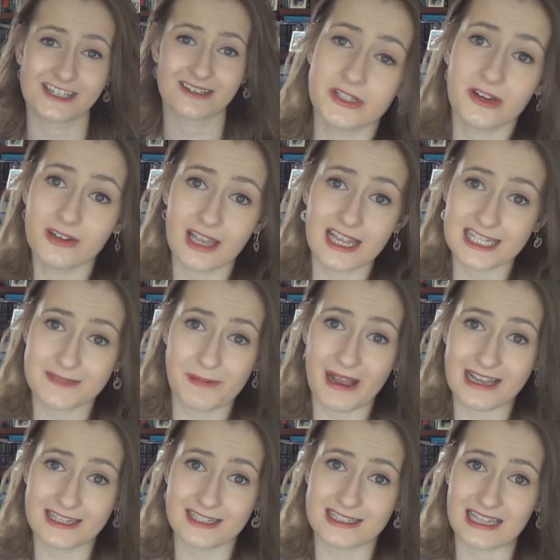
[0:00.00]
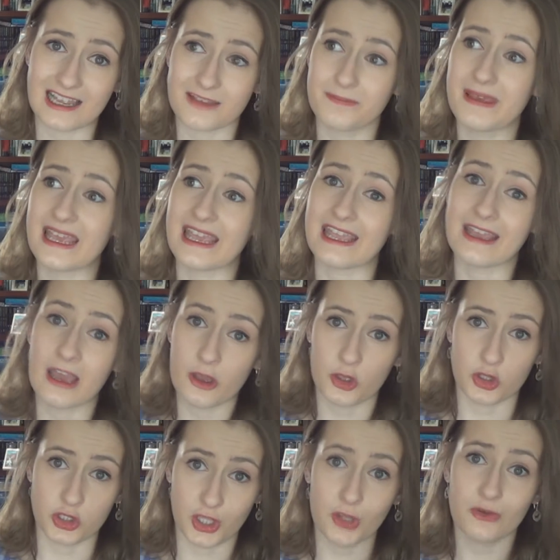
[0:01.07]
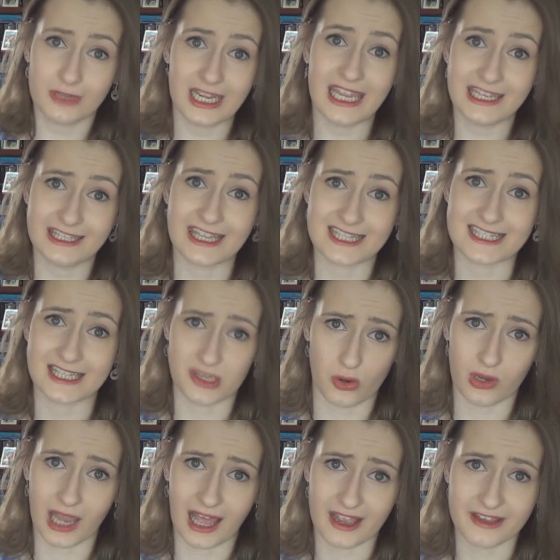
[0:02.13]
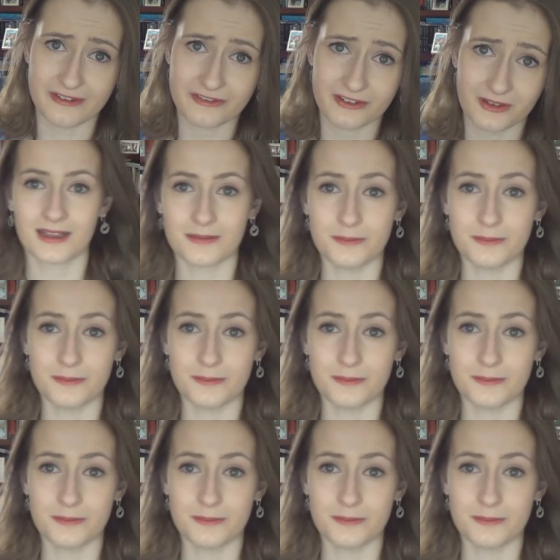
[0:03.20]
If you don't like spiders like me, you need this in your life.